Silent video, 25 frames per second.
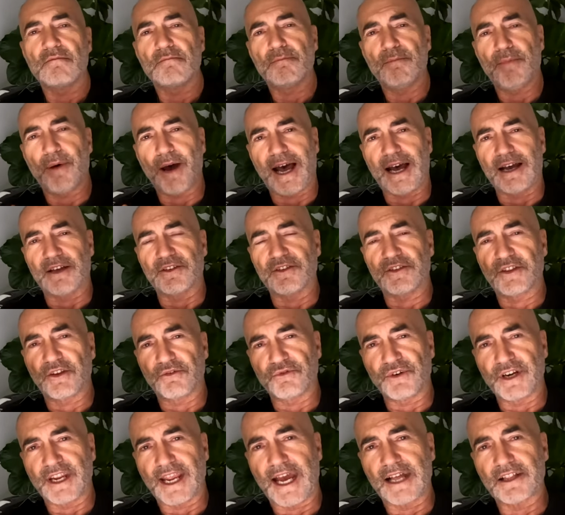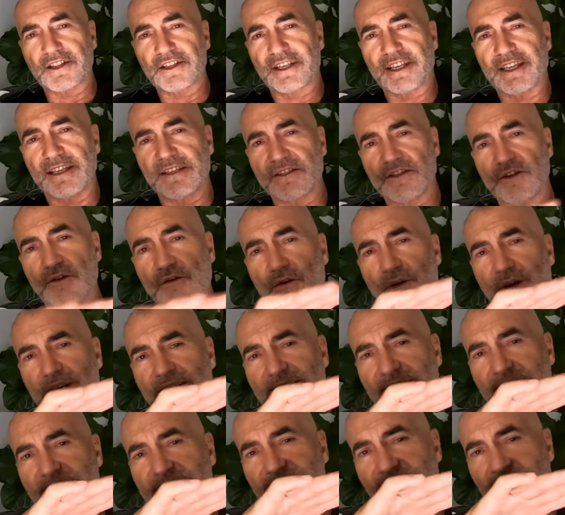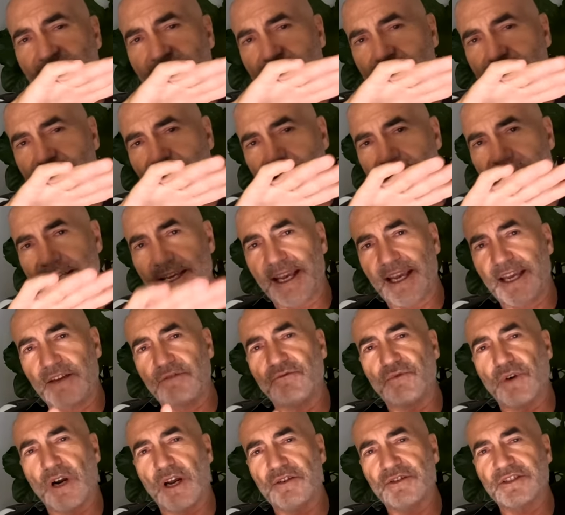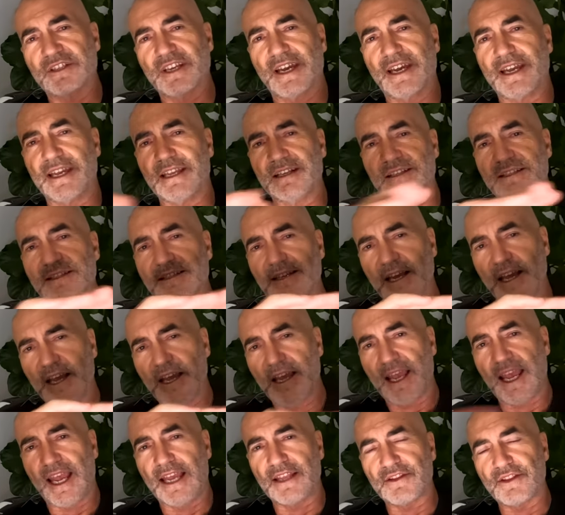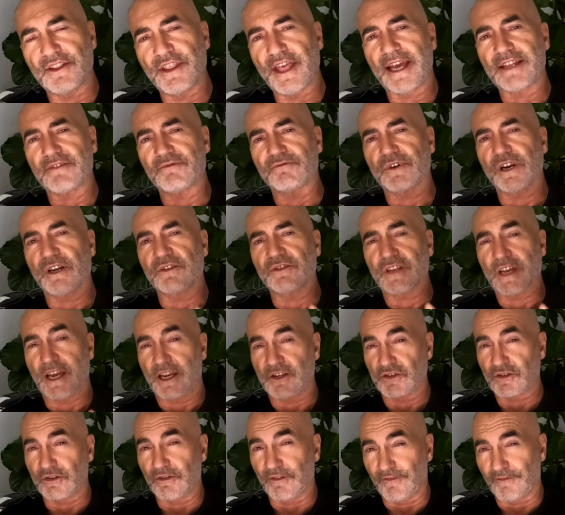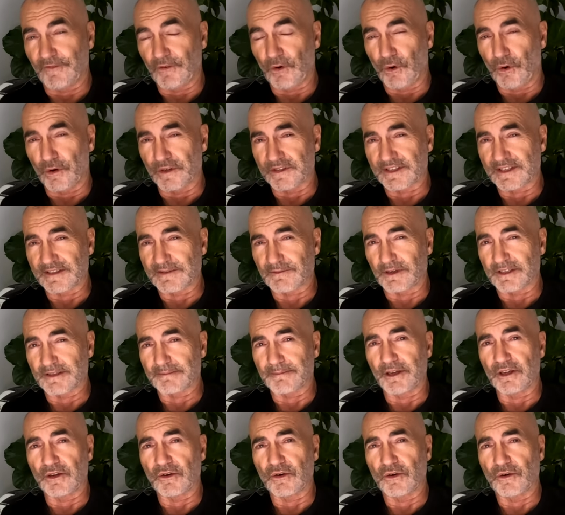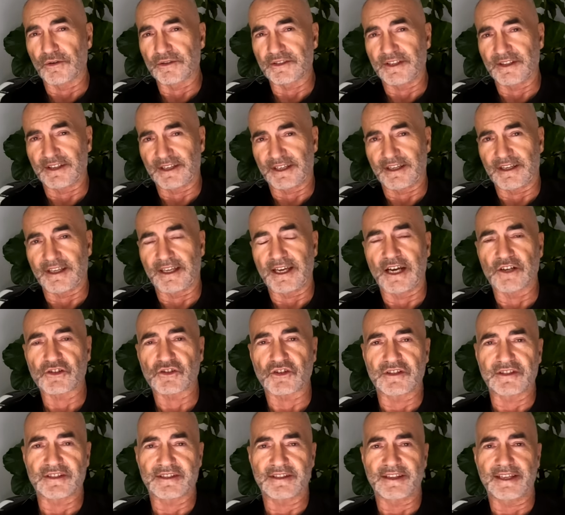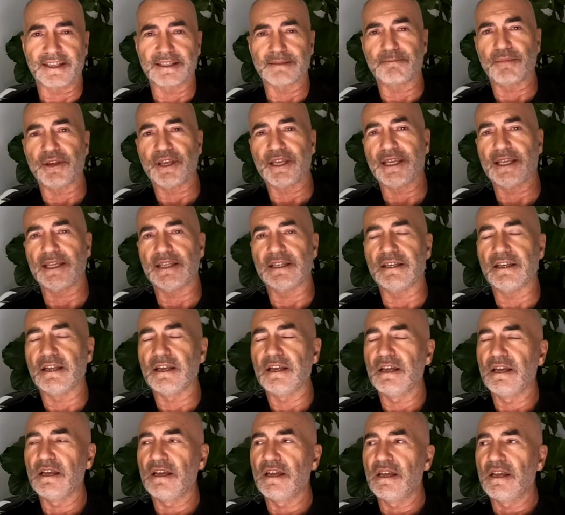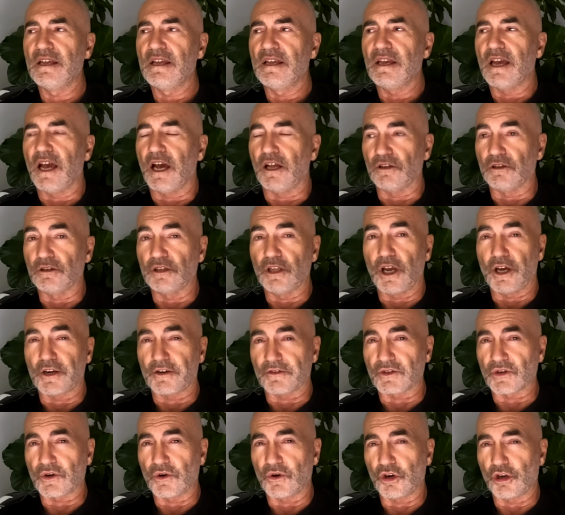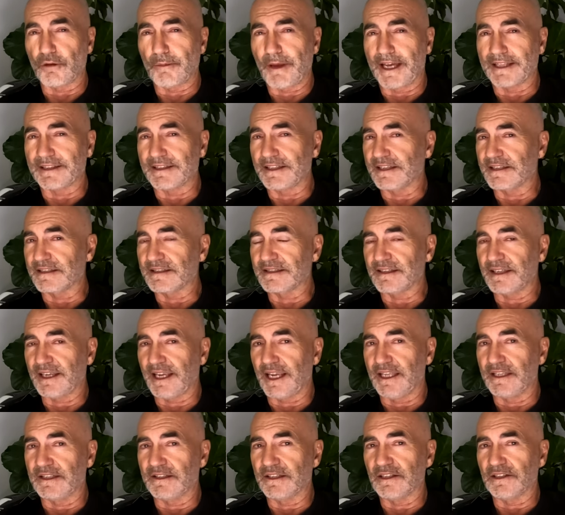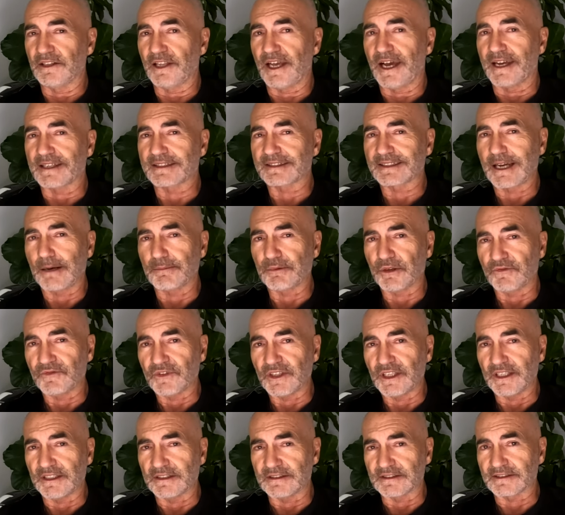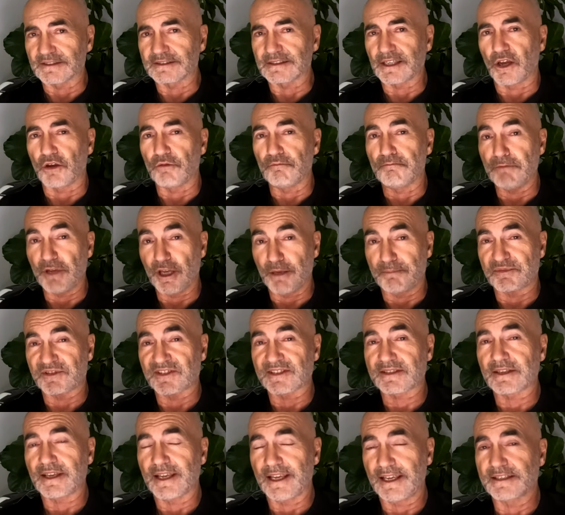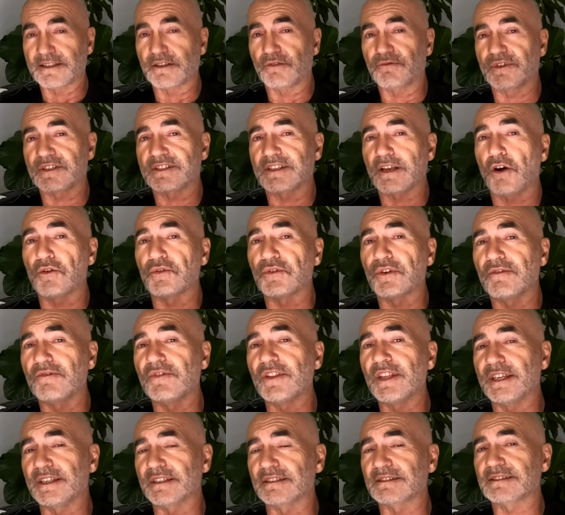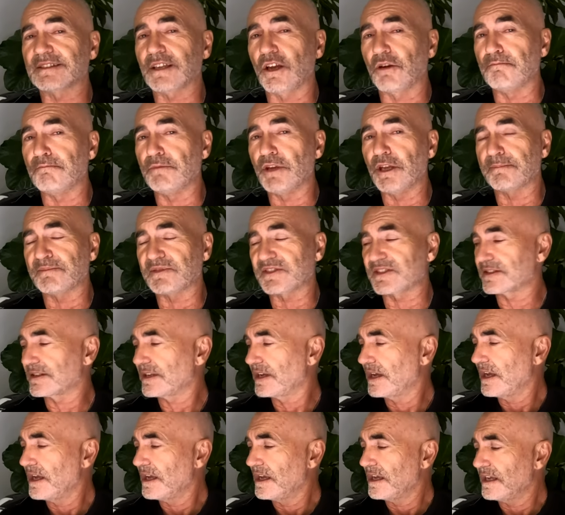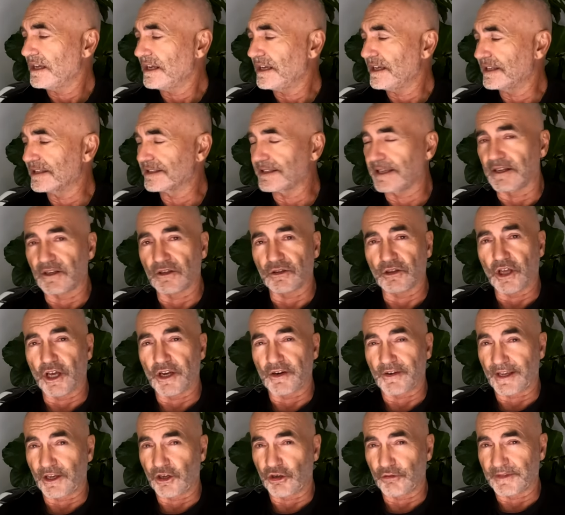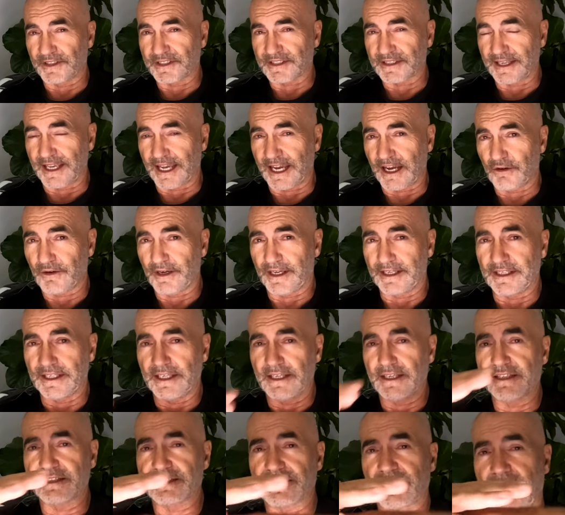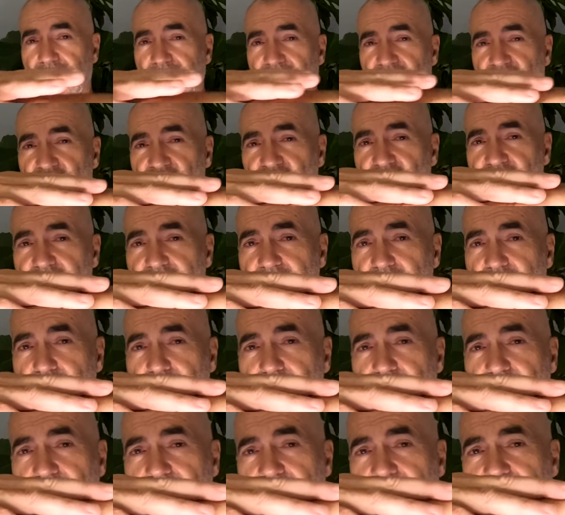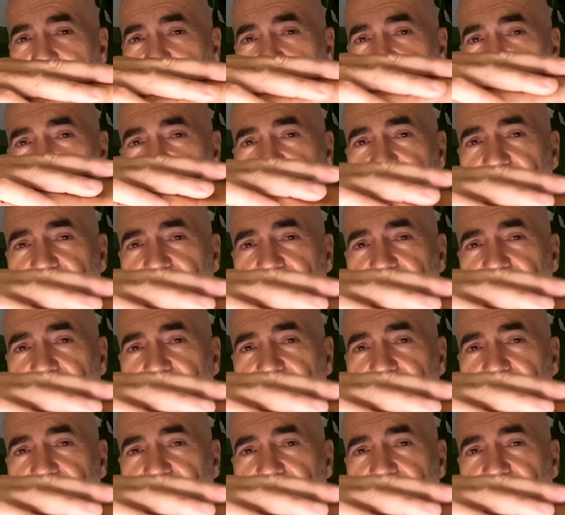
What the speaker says: But the reality is you always hit the head and your head rotates. And that rotational force is what's been causing the concussions. And there's been a lot of talk about this in the last couple of years. So MIPS is a result of this. So MIPS is in a lot of helmets now, and it is a sheath, and it